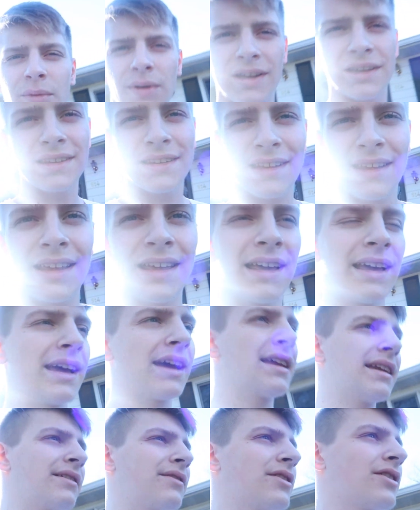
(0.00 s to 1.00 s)
What? I
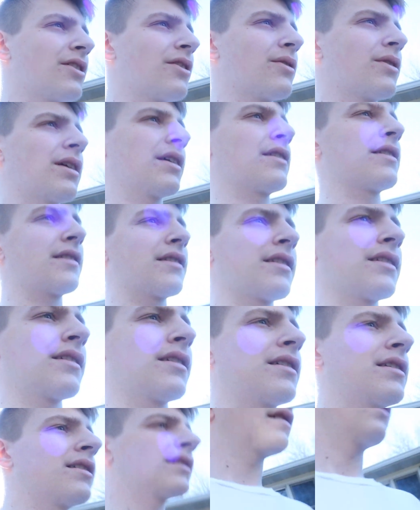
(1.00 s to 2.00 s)
didn't even notice.
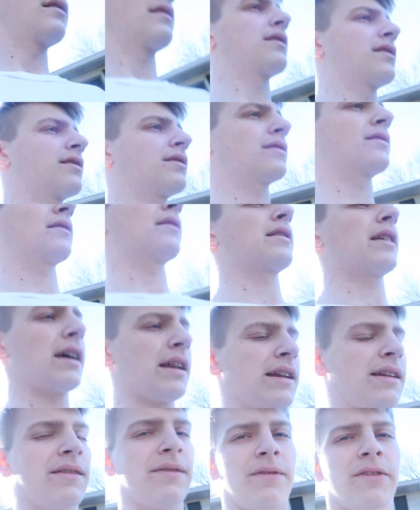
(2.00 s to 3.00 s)

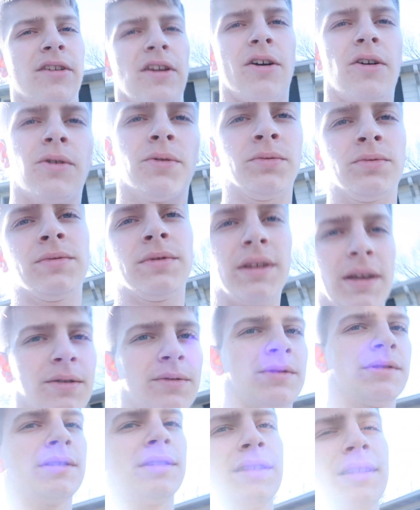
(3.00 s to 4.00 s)
I didn't even know it
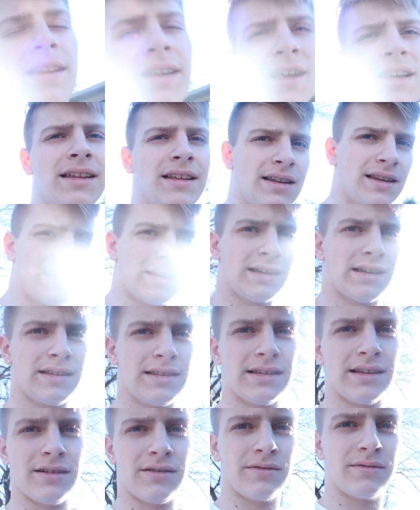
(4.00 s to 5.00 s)
was
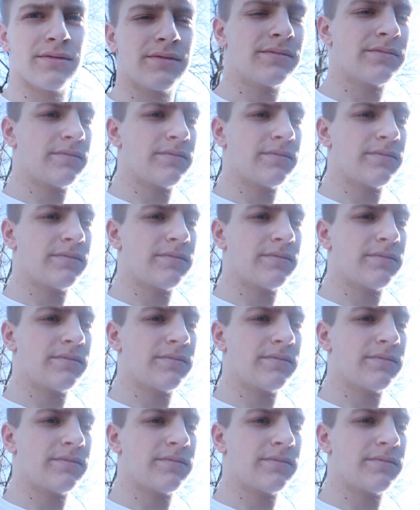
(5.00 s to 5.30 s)
nice out.